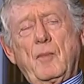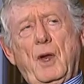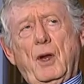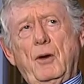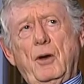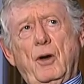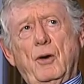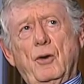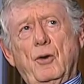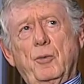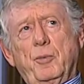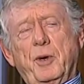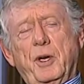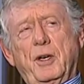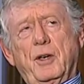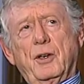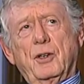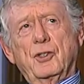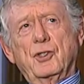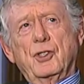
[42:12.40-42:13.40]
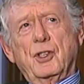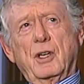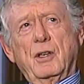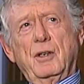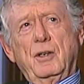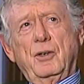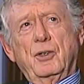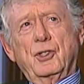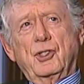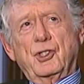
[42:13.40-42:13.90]
No, because
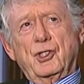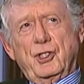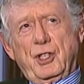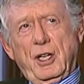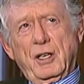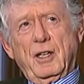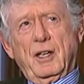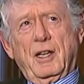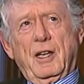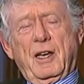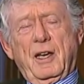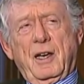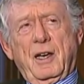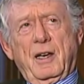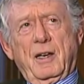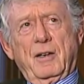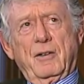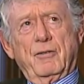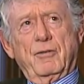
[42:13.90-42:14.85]
you still have,